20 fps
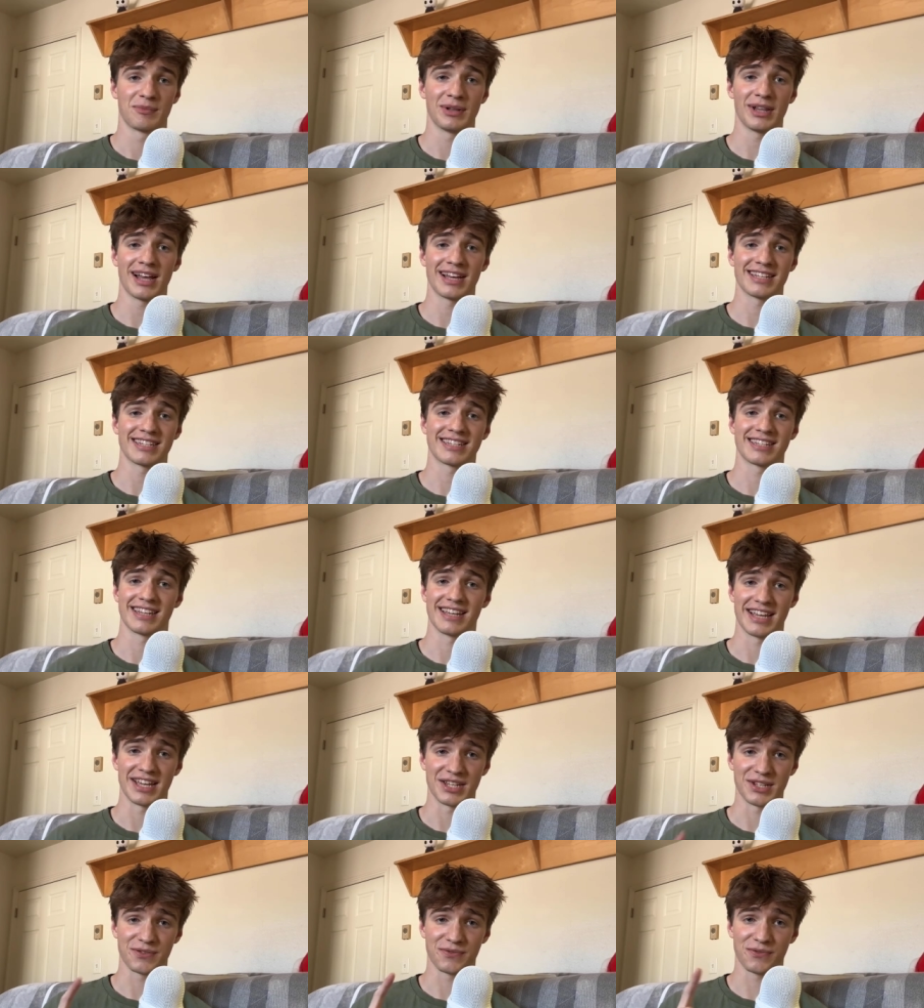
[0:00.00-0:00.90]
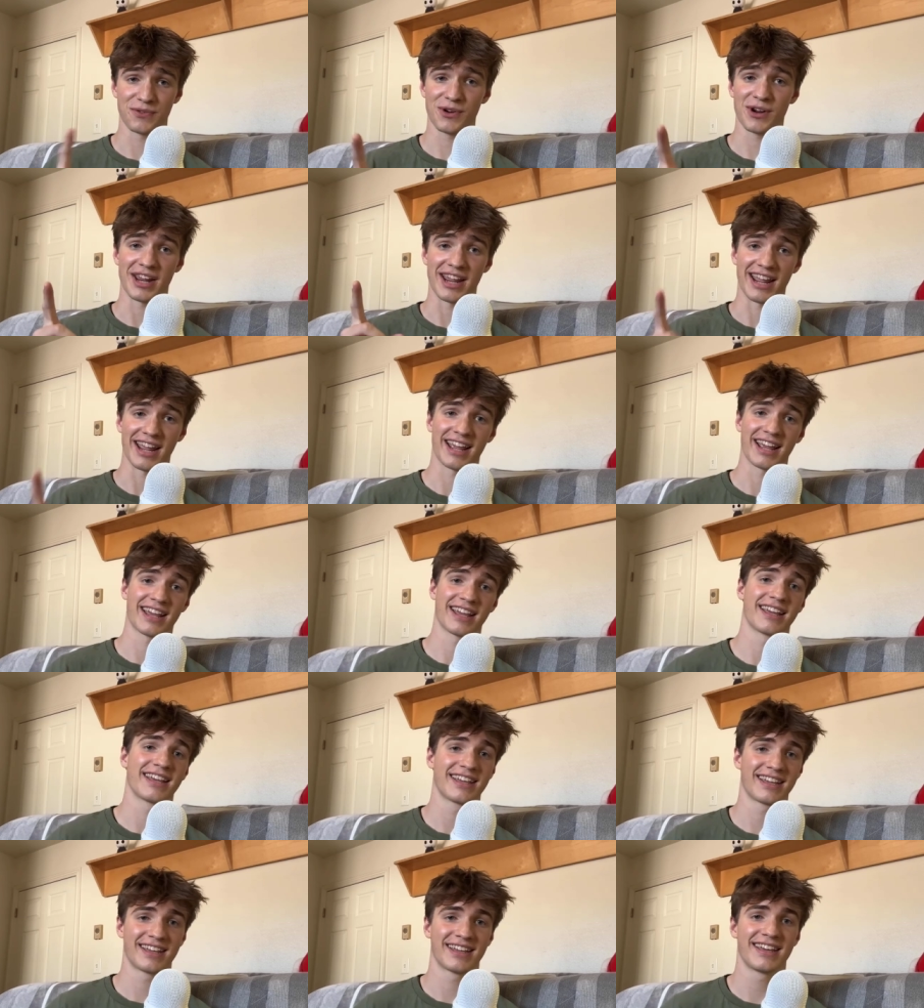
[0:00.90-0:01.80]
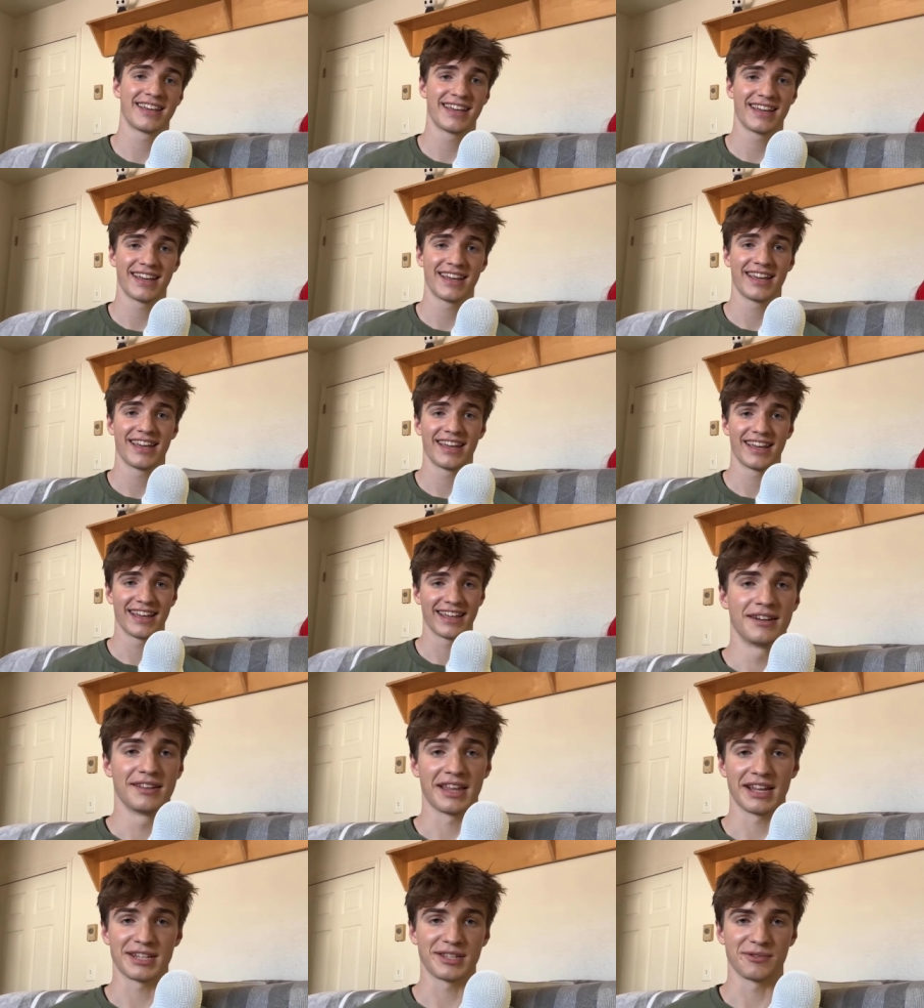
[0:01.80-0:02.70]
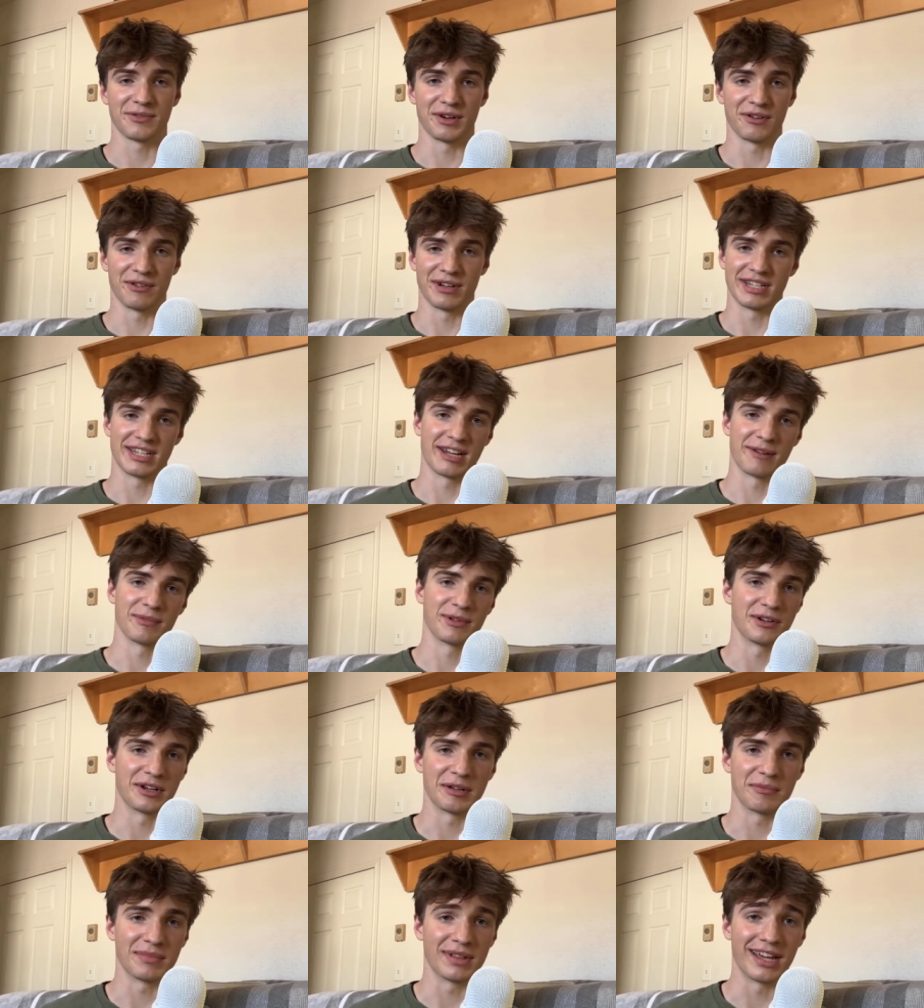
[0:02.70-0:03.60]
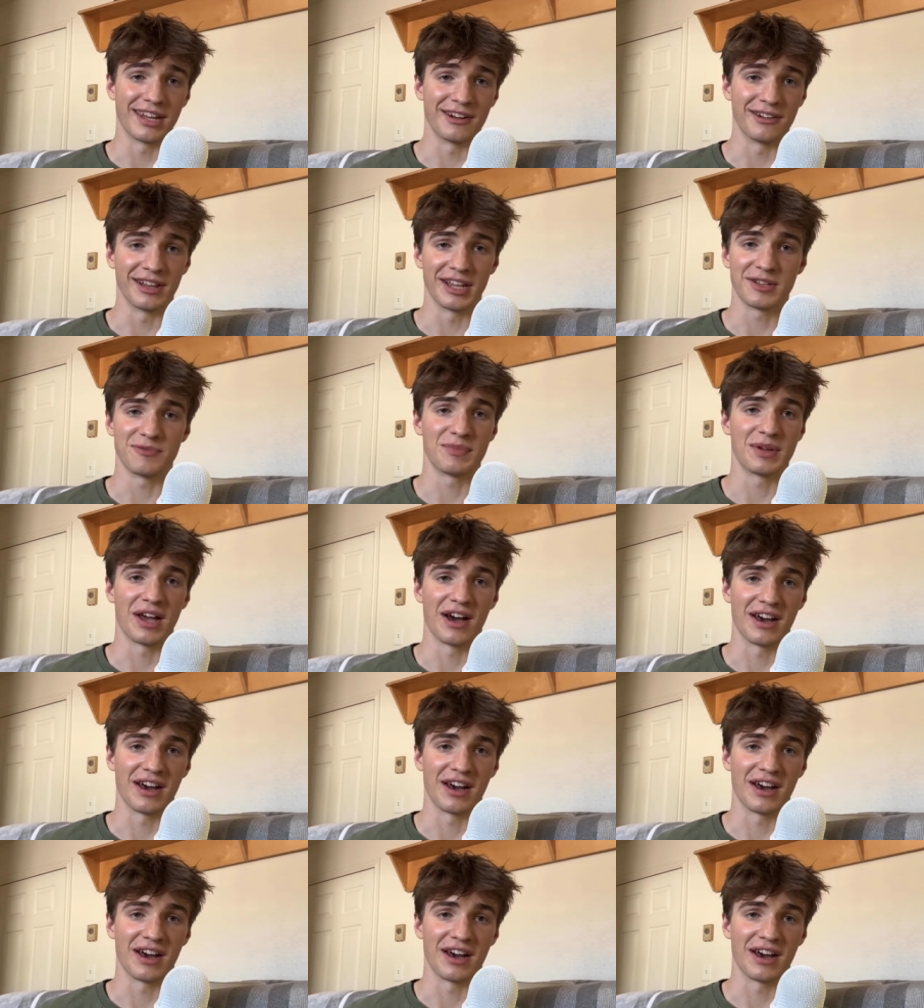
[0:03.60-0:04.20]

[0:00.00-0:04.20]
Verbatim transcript: Plus, it's free. That's the real reason I'm learning Blender, let's be